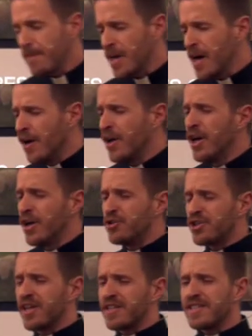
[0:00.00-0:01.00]
Uh, you
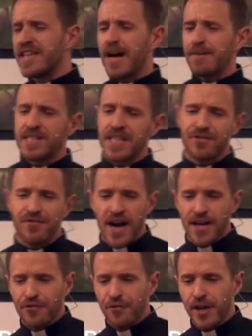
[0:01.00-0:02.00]
just click the tab that says
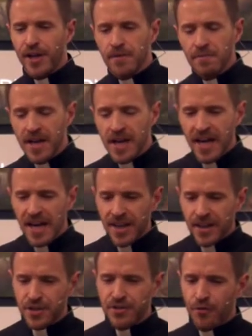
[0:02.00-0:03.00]
Find Freedom, and
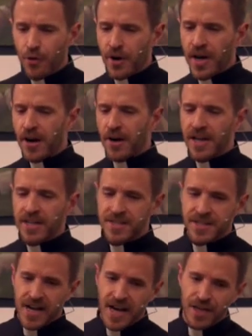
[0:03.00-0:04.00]
there's four areas
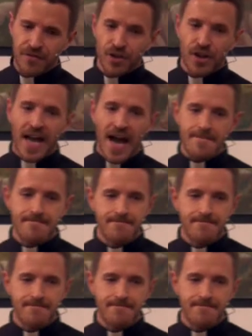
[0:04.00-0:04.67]
to kind of look at.